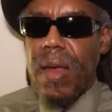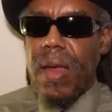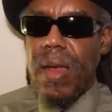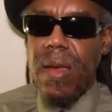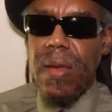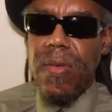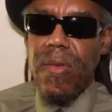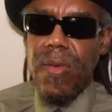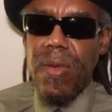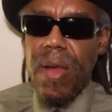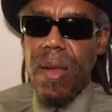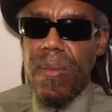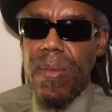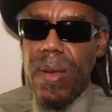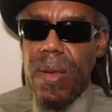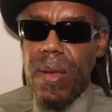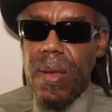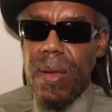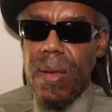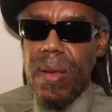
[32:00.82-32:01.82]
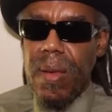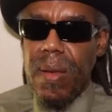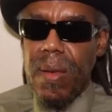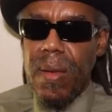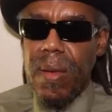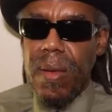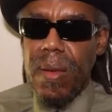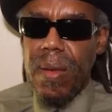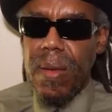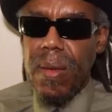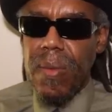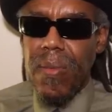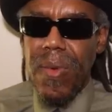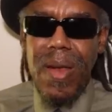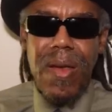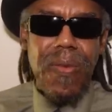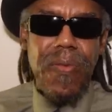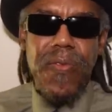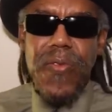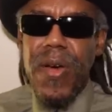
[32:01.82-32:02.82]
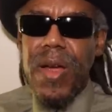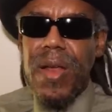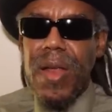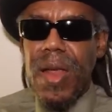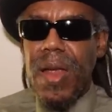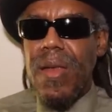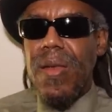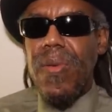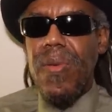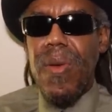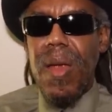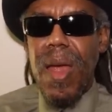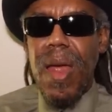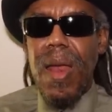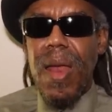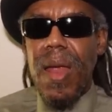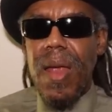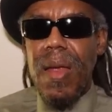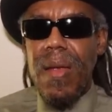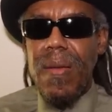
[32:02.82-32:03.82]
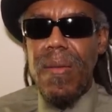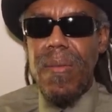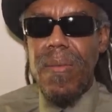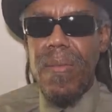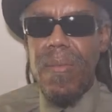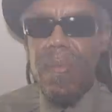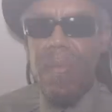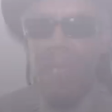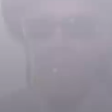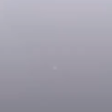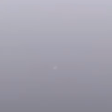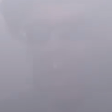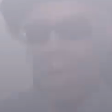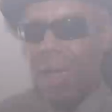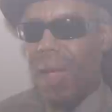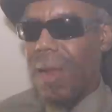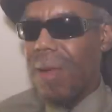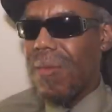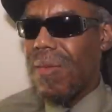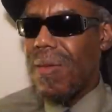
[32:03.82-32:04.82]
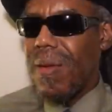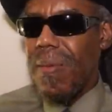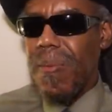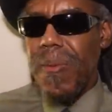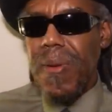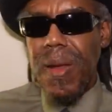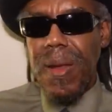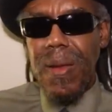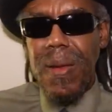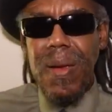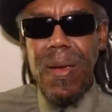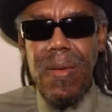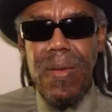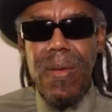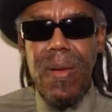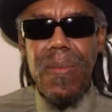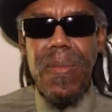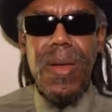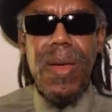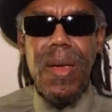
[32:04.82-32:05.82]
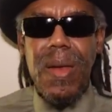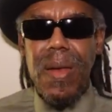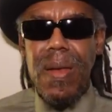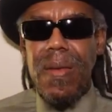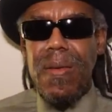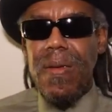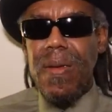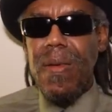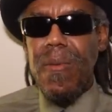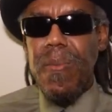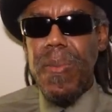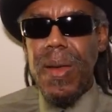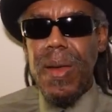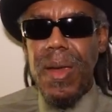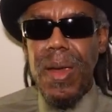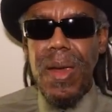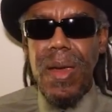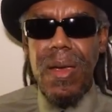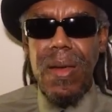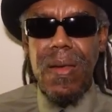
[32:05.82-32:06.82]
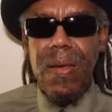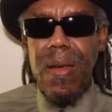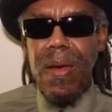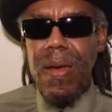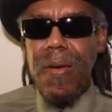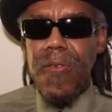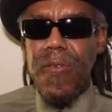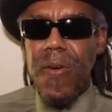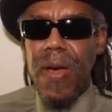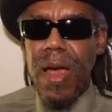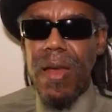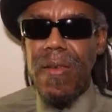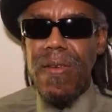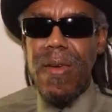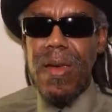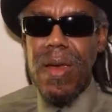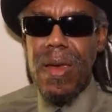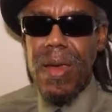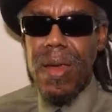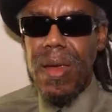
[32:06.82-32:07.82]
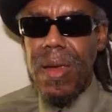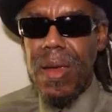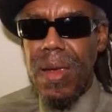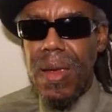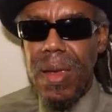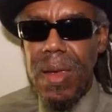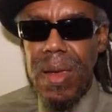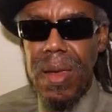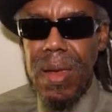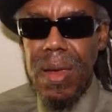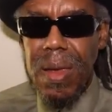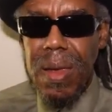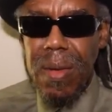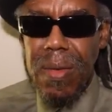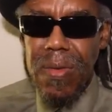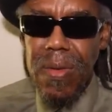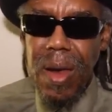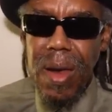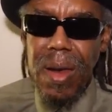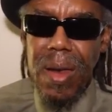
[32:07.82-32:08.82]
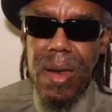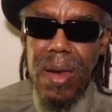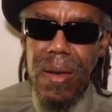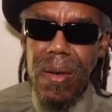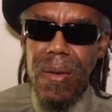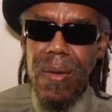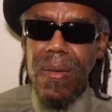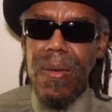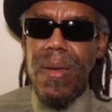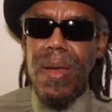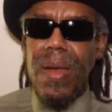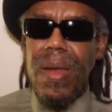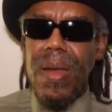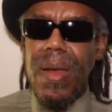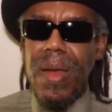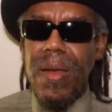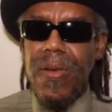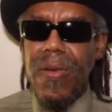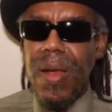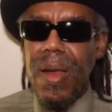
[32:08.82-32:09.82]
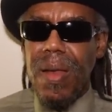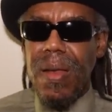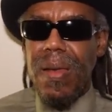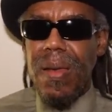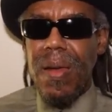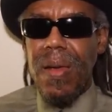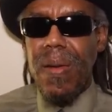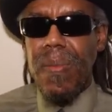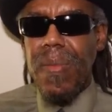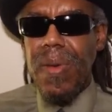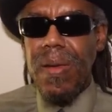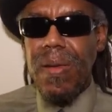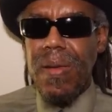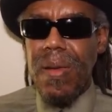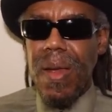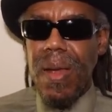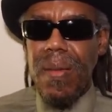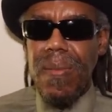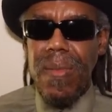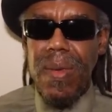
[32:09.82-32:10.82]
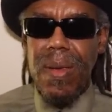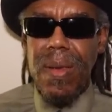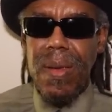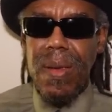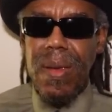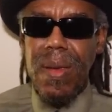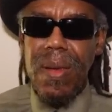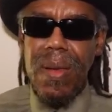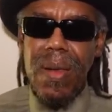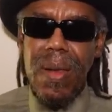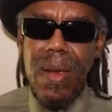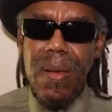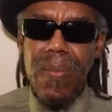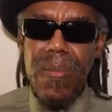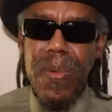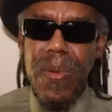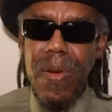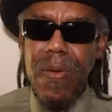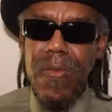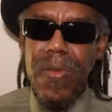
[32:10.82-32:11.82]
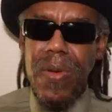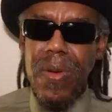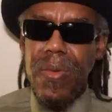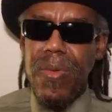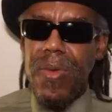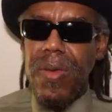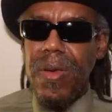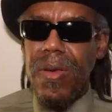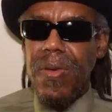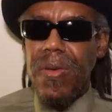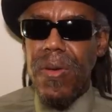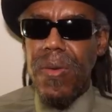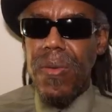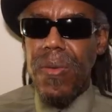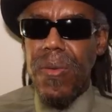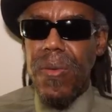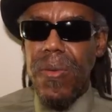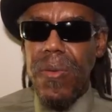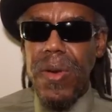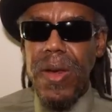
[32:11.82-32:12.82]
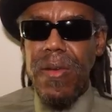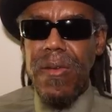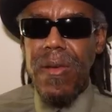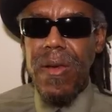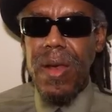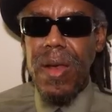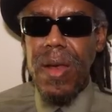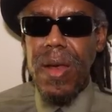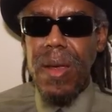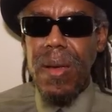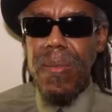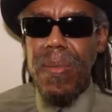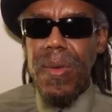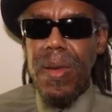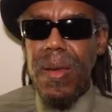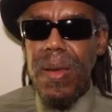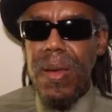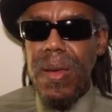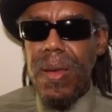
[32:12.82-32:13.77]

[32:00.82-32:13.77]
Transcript: to get something? Where the fuck they do that at? I gotta sit up here and look at some nigga that just been eating Kentucky Fried Chicken. Try to get on the internet, try to tell me something. Like, boy, if you don't sit your greasy lip